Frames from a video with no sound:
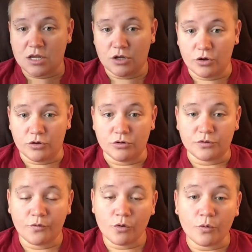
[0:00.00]
no
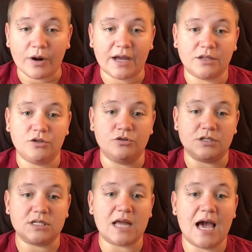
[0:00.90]
use for it when I can use
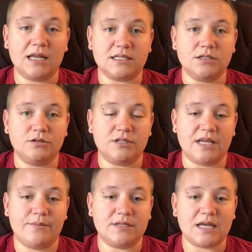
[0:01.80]
a stylus and do the
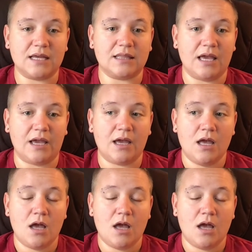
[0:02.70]
same exact thing.